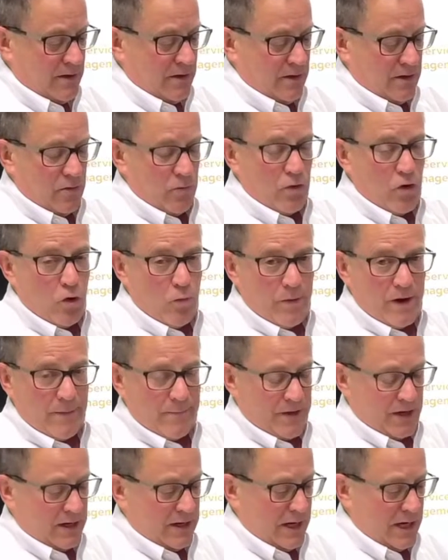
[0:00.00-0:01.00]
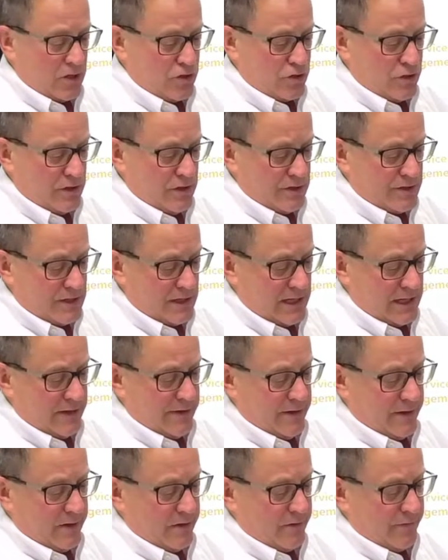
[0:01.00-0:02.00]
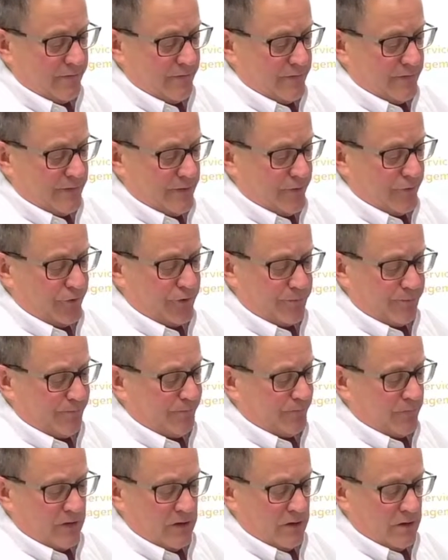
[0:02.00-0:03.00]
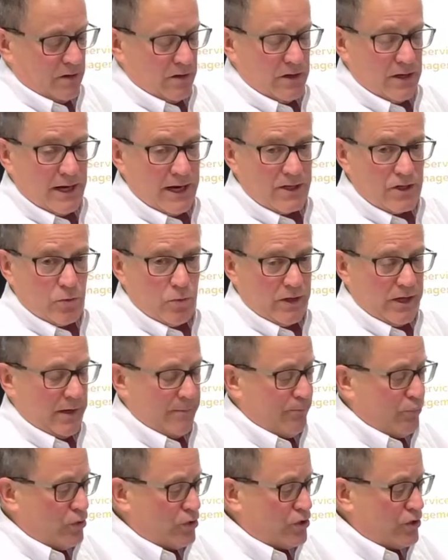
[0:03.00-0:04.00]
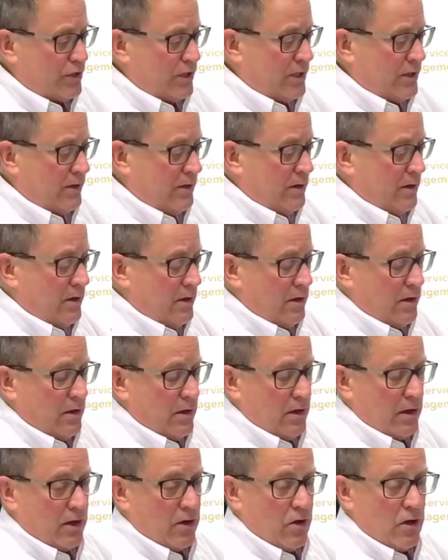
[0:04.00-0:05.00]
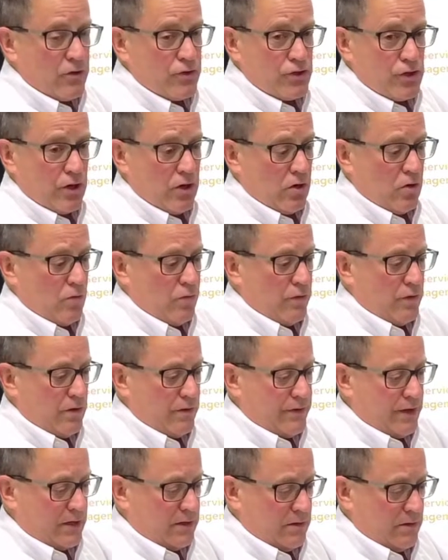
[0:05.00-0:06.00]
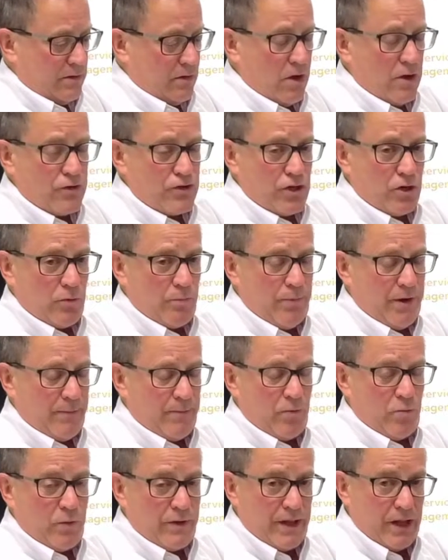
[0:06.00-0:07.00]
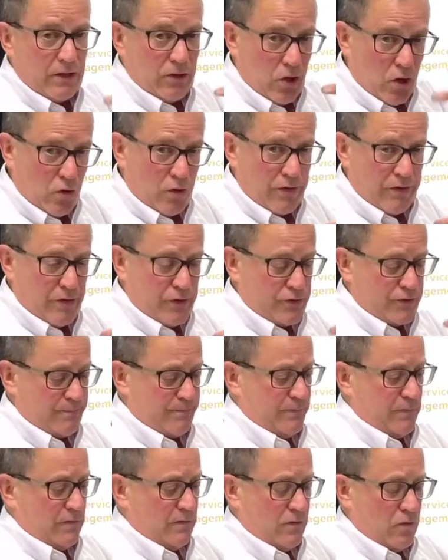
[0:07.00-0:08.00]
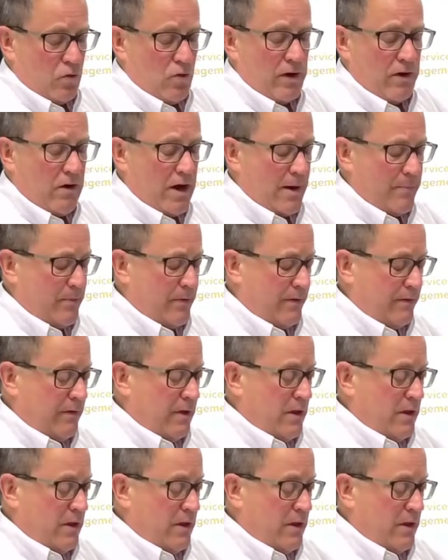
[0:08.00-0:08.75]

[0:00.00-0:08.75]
would open up the connection here. This connector would get pushed in, and also people, when they loaded this coin hopper,